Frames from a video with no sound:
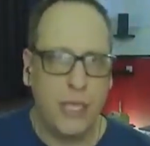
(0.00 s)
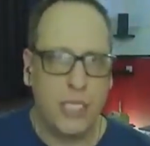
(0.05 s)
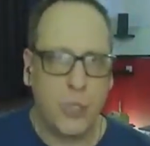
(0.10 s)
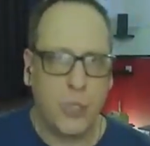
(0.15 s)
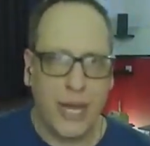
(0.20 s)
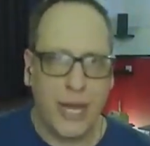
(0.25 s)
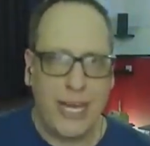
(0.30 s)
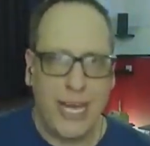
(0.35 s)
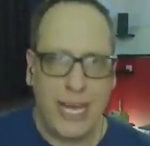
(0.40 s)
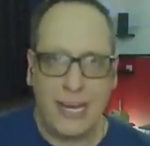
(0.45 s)

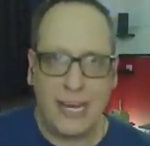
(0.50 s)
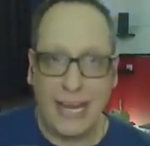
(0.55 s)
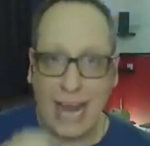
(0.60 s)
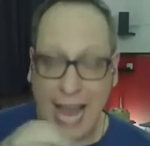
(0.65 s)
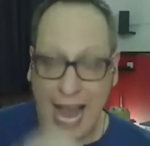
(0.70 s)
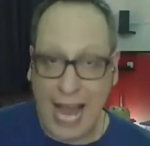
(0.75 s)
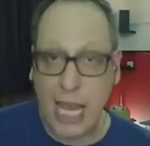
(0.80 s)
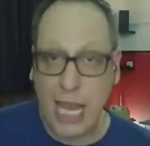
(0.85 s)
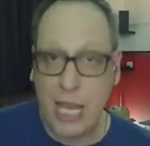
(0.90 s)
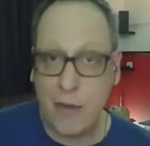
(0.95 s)
So I need
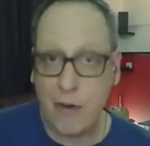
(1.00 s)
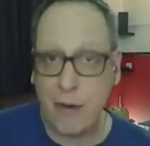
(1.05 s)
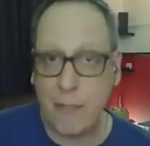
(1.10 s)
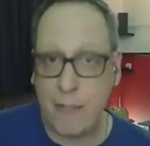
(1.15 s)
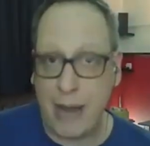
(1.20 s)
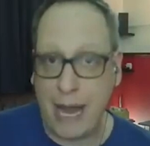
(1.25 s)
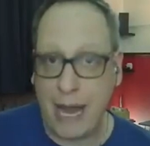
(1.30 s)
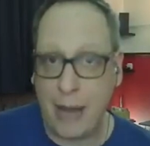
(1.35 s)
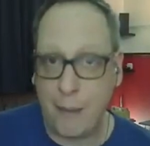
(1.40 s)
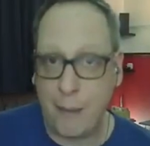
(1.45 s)
an
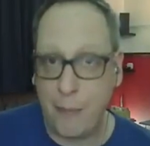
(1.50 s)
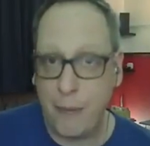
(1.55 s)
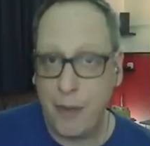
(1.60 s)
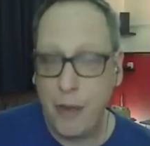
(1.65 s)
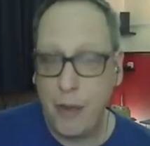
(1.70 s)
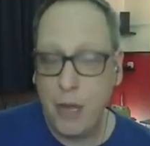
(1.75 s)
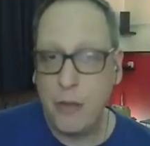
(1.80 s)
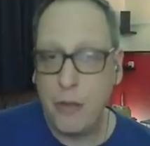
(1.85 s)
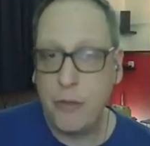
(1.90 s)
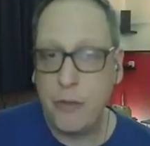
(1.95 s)
accurate map
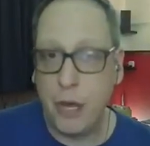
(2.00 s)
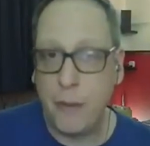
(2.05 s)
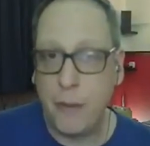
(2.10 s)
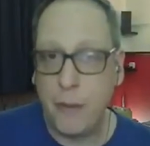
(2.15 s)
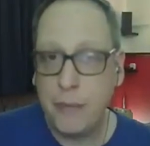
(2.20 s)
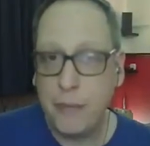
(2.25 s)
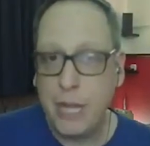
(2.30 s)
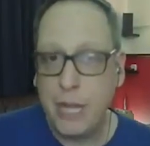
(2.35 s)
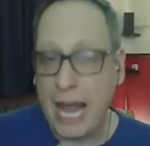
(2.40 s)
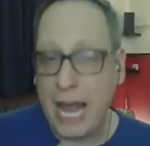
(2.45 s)

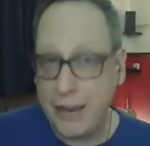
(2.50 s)
that,